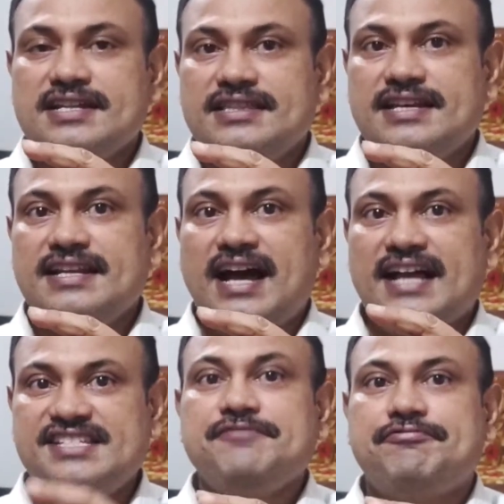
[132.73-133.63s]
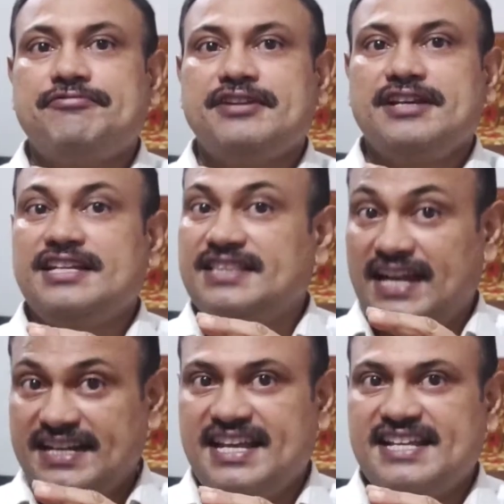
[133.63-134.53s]
then as if in
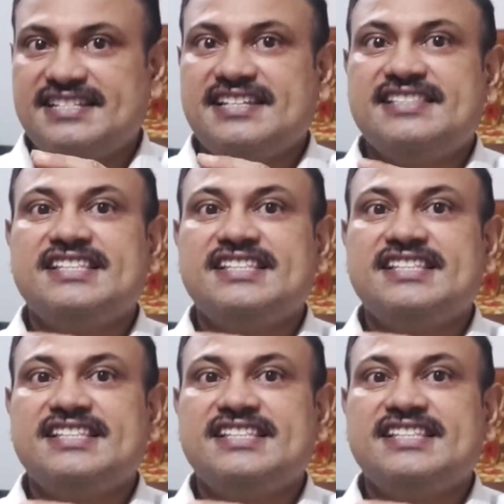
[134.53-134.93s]
that case